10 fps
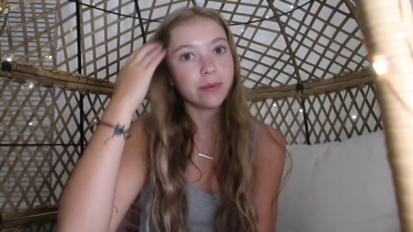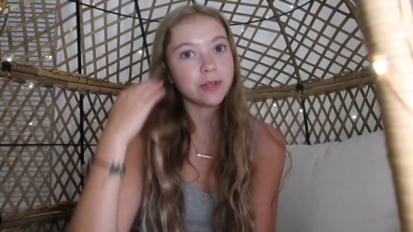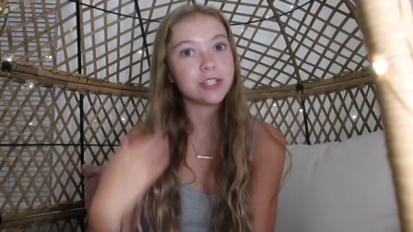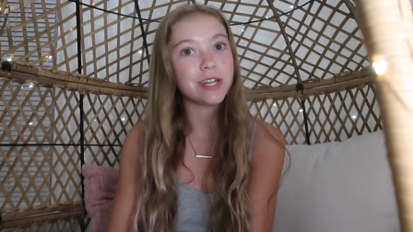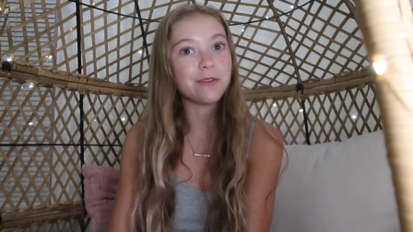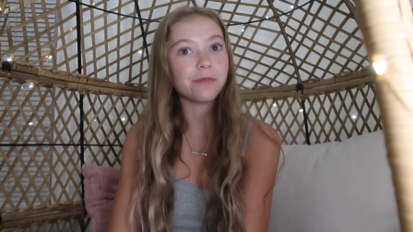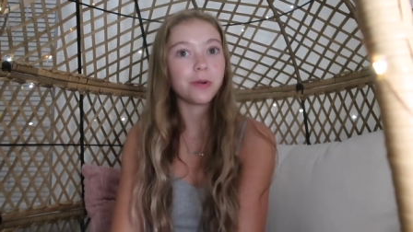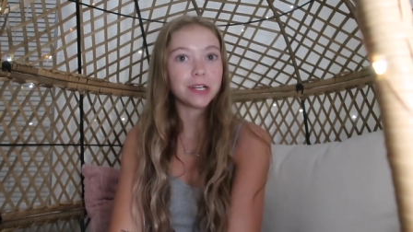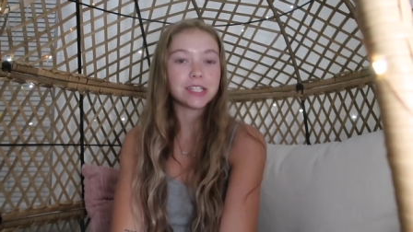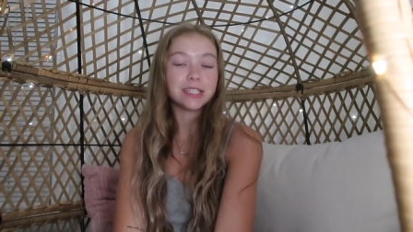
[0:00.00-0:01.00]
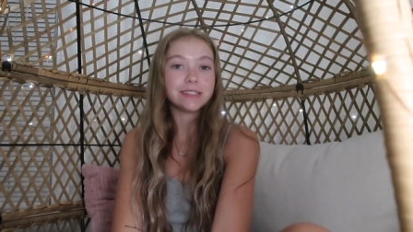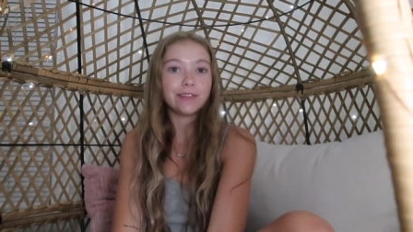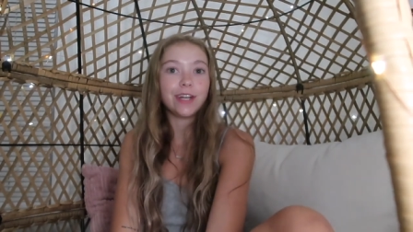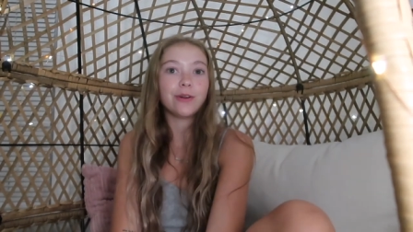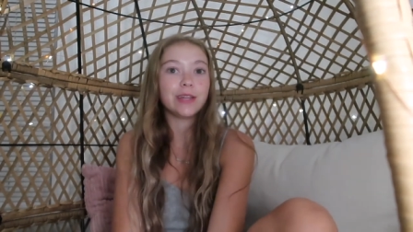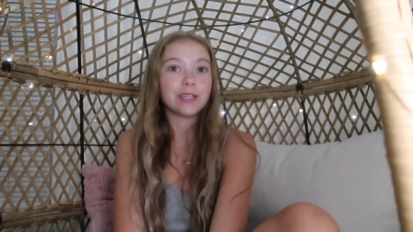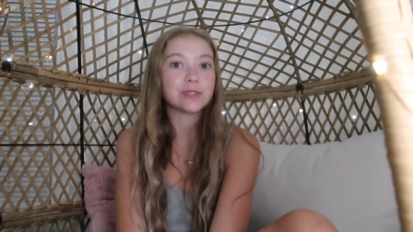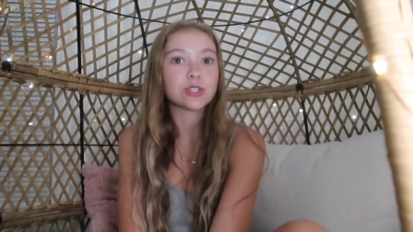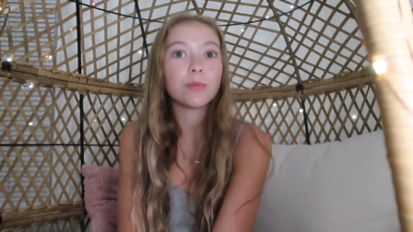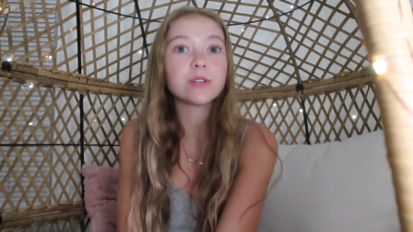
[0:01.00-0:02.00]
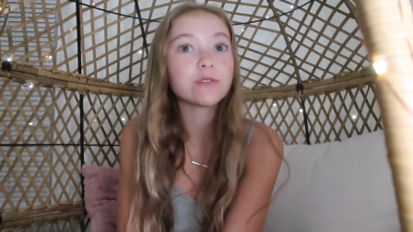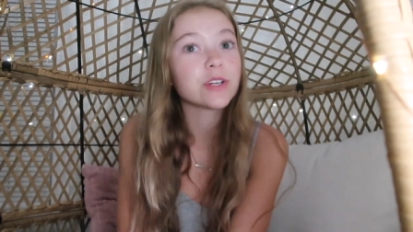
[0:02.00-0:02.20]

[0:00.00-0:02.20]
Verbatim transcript: and appreciate you for watching this video thank you so much